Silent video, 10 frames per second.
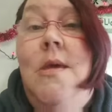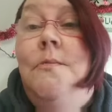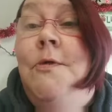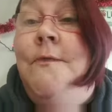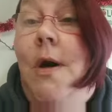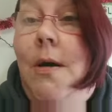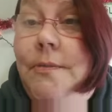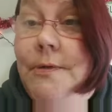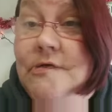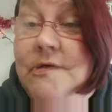move all
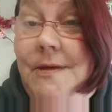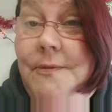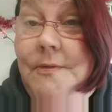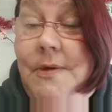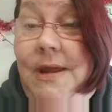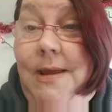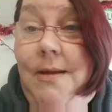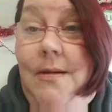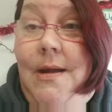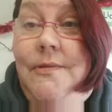of her stuff over
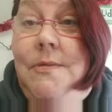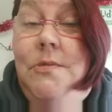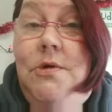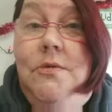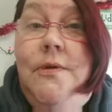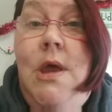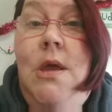here, and then move